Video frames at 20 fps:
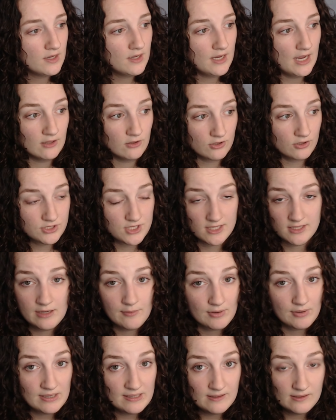It looks like they
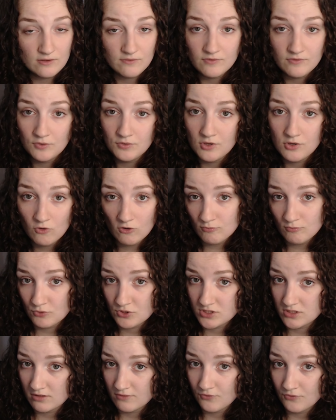were eating the food that Norm was
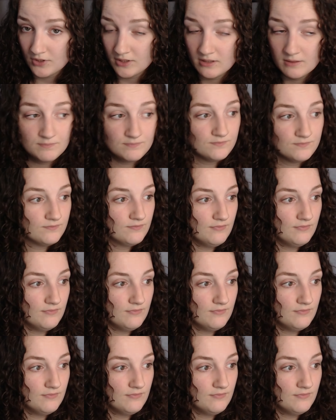delivering them.